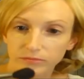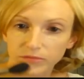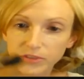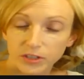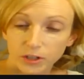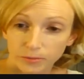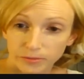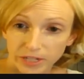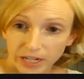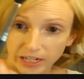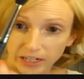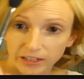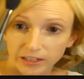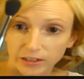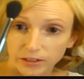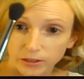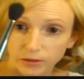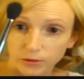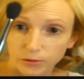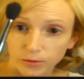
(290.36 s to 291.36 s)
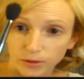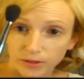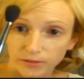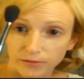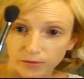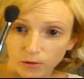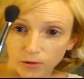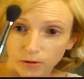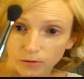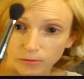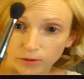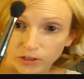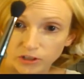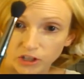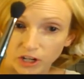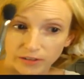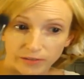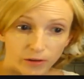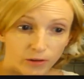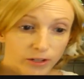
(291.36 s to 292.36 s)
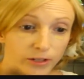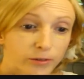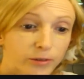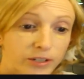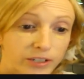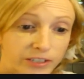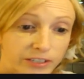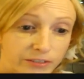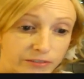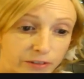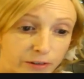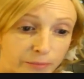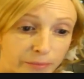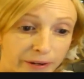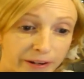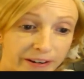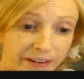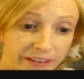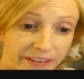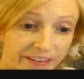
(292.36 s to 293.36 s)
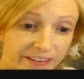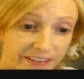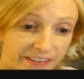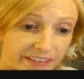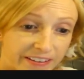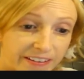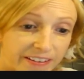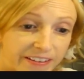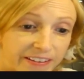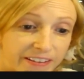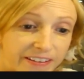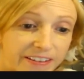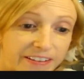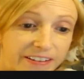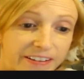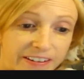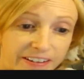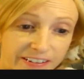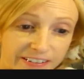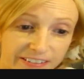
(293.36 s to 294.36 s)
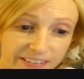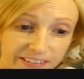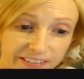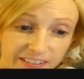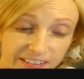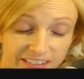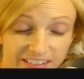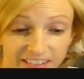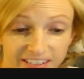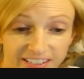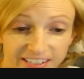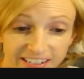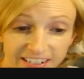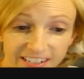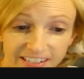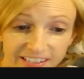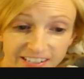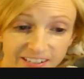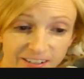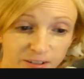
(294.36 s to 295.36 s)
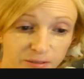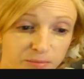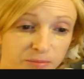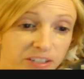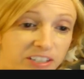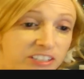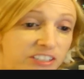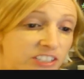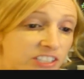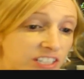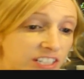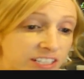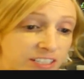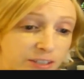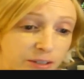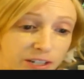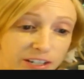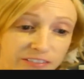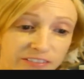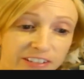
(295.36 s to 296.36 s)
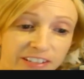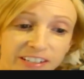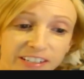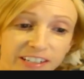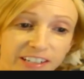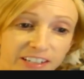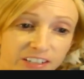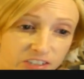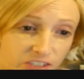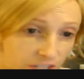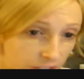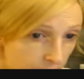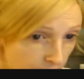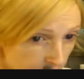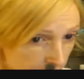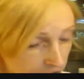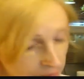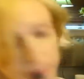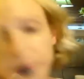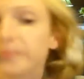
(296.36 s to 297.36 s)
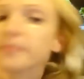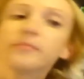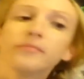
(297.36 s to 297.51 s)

So I'm taking the 224, which I've already washed from my eyeshadow, because it's an eyeshadow brush. I don't have any eyeshadow in it.